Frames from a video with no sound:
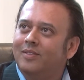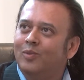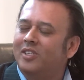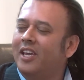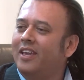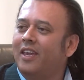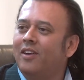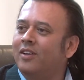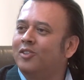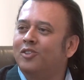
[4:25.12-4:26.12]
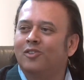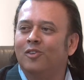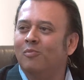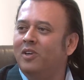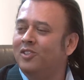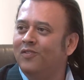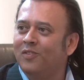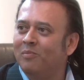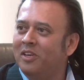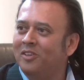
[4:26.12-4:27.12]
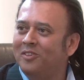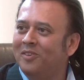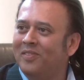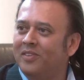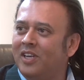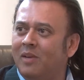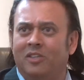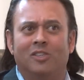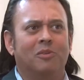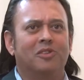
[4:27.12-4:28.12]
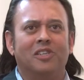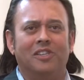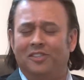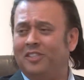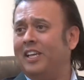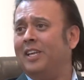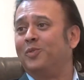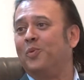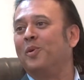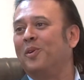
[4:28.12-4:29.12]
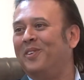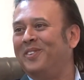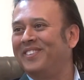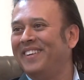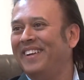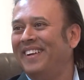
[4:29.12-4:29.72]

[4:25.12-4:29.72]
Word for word: we're taking on so much information all the time, and especially in today's world,